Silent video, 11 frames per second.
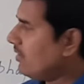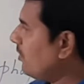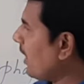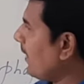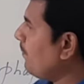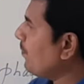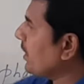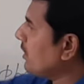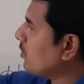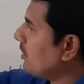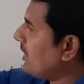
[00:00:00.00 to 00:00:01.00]
Okay,
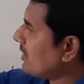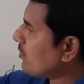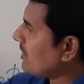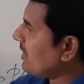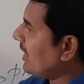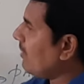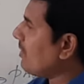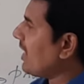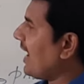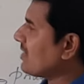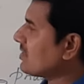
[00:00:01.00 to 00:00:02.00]
so that's why the name
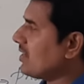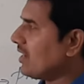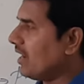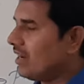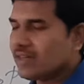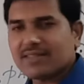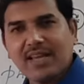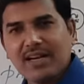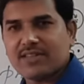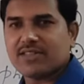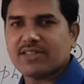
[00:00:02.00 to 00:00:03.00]
natural killer
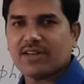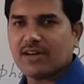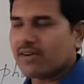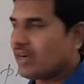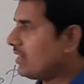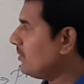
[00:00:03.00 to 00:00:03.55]
cells, right.